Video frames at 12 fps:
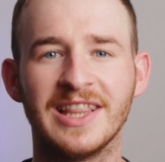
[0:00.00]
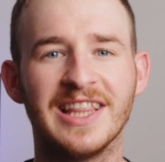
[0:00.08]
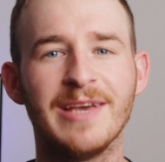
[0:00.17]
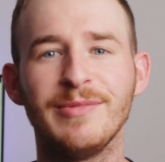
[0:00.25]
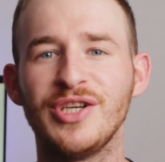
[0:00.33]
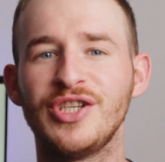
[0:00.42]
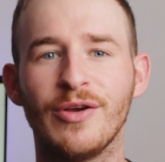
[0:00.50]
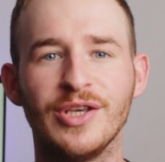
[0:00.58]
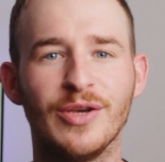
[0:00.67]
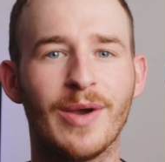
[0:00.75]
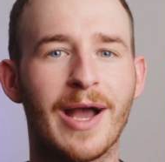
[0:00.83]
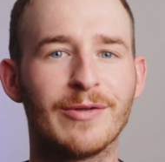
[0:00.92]
Let me show
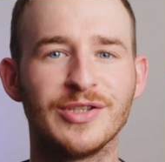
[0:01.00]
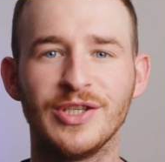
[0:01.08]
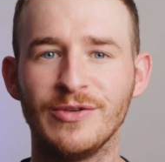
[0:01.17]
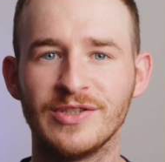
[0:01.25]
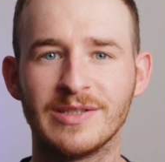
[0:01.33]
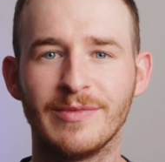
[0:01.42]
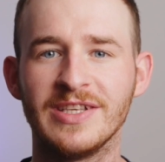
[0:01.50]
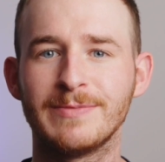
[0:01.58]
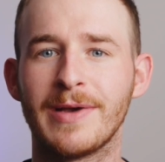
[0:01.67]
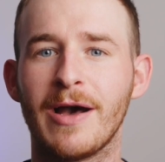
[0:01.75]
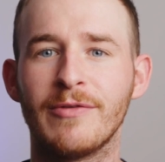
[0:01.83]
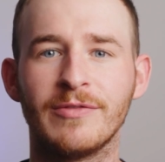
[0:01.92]
you how to use some of these
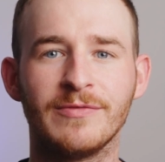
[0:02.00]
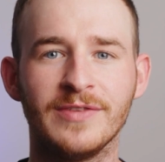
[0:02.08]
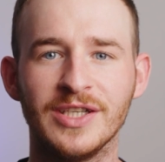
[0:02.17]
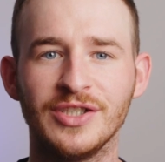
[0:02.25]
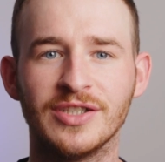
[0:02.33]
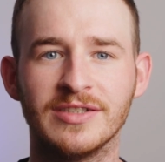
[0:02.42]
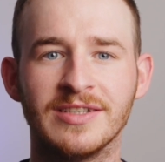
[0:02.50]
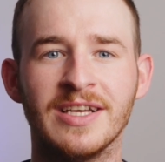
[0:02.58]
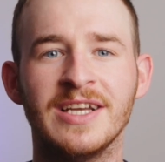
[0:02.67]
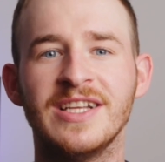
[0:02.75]
powerful features